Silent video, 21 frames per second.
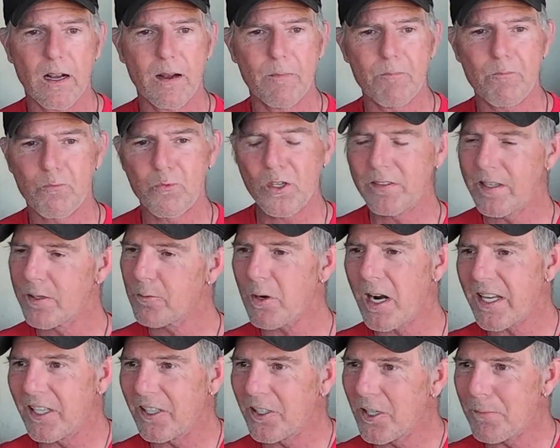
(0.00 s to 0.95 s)
Really
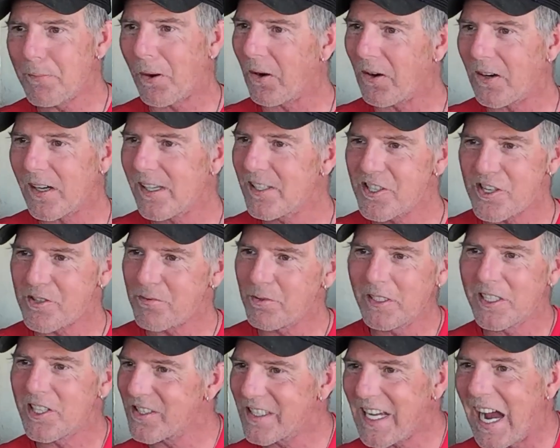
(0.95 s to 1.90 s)
running a good party is just
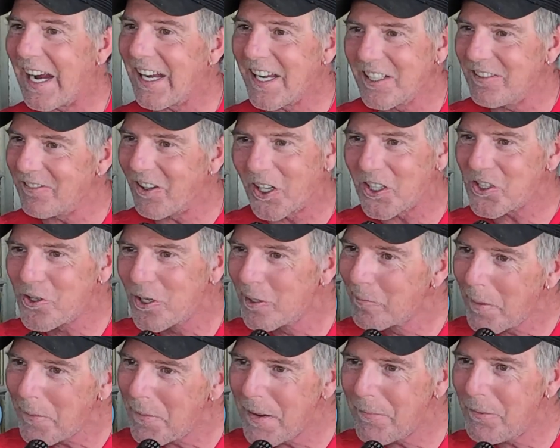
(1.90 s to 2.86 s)
really just guiding a large
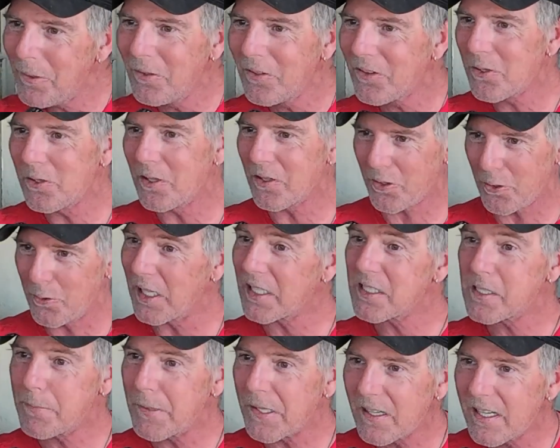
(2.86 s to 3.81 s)
group of people through an
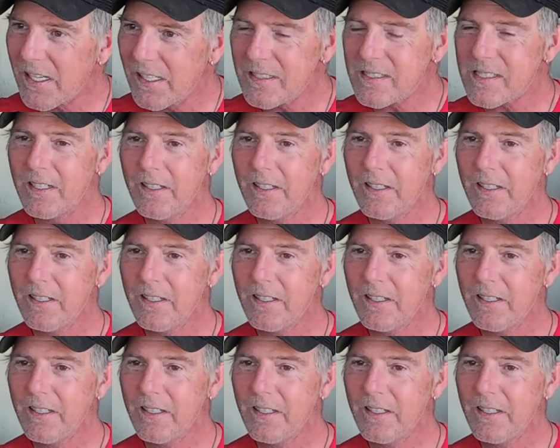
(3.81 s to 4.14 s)
experience.